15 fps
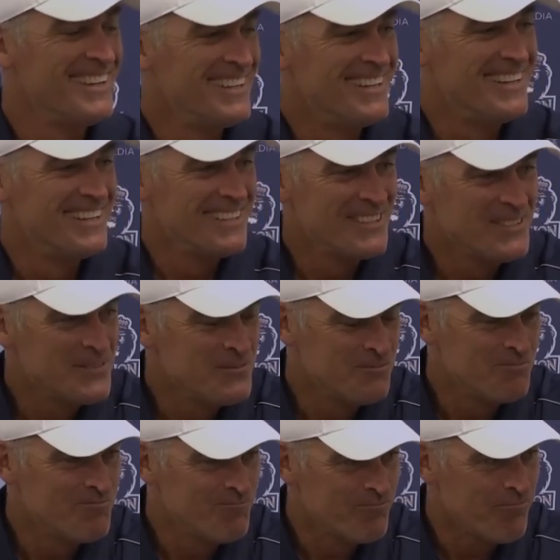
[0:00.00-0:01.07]
how much
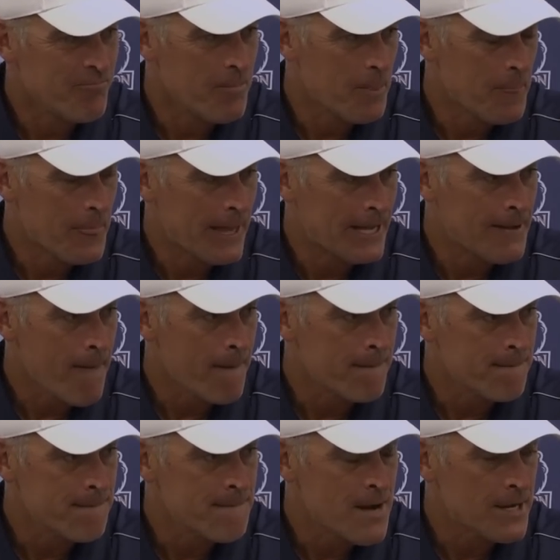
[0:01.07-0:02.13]
does the
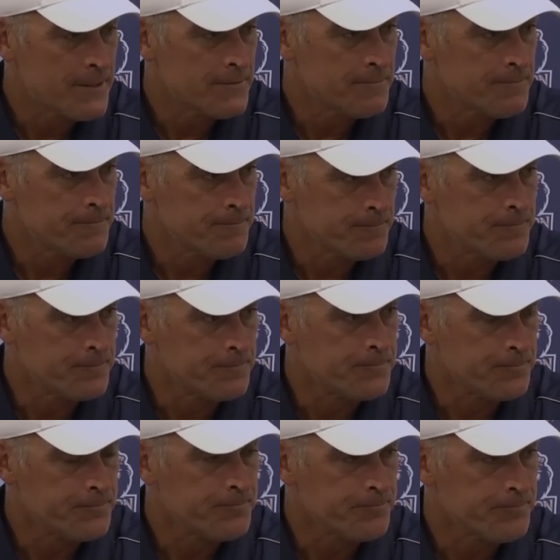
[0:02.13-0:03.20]
attrition,
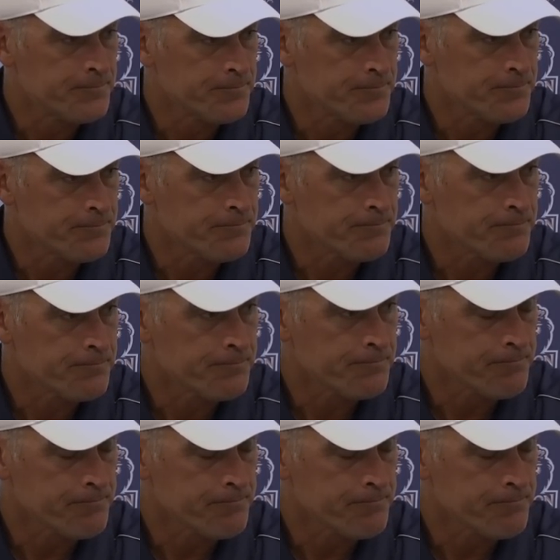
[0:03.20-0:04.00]
whether the kids that